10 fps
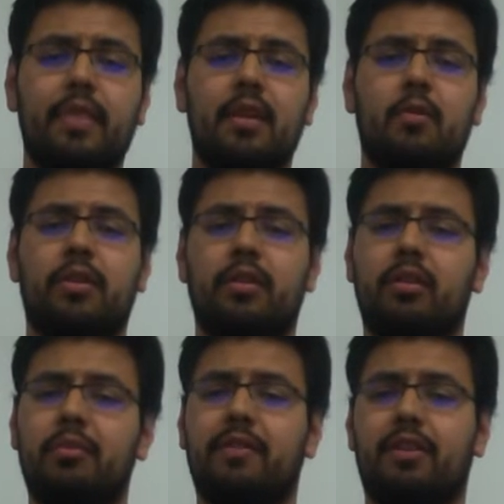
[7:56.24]
with a
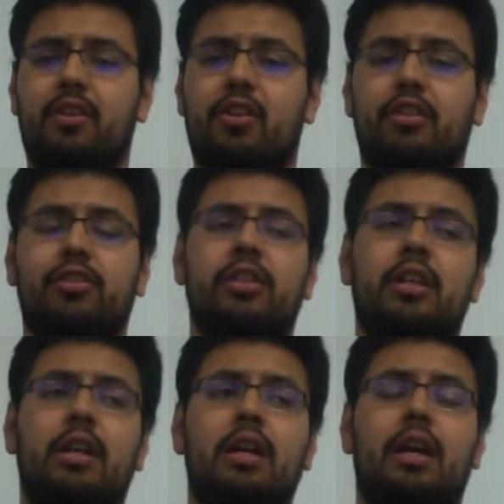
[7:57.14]
little bit of an arch.
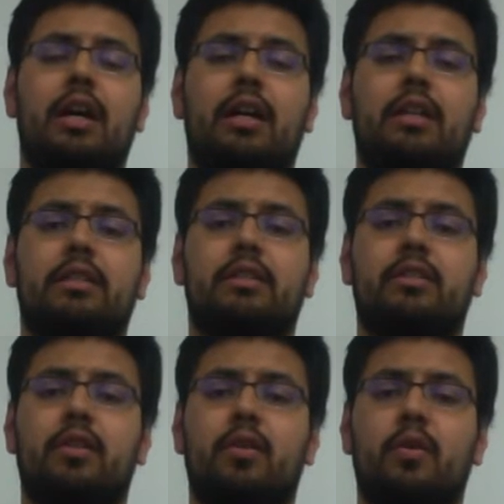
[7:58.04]

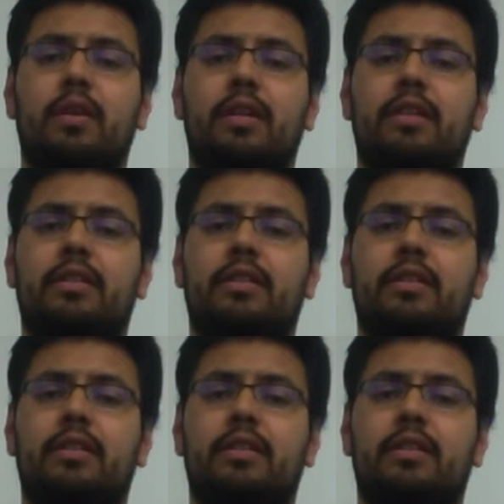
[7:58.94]
So it